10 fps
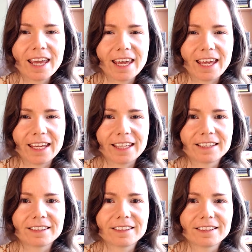
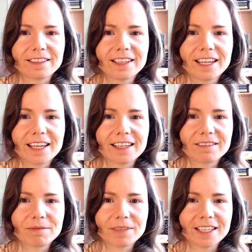and
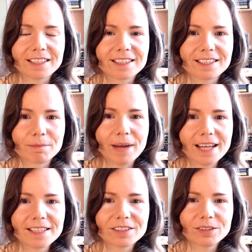it's
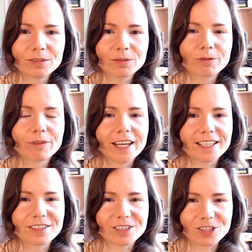best to face
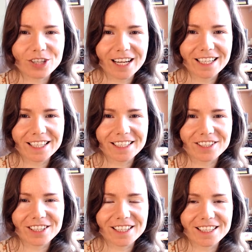those
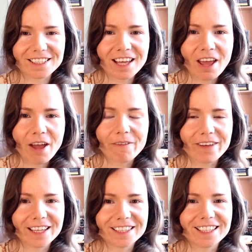challenges
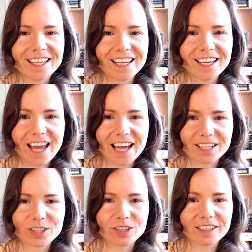when they
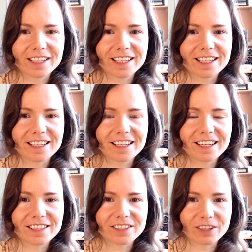actually
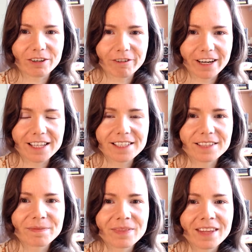surface,
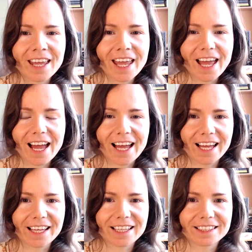
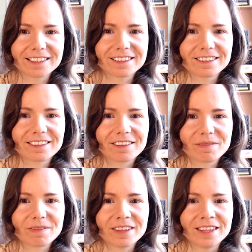and
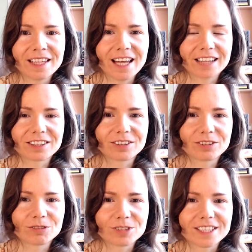not
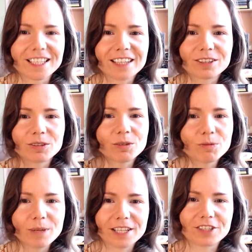to think too
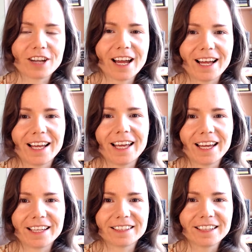much
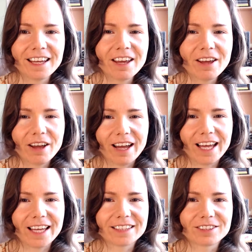ahead,
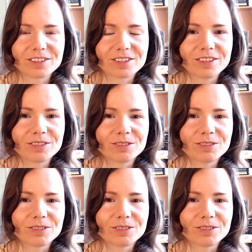and you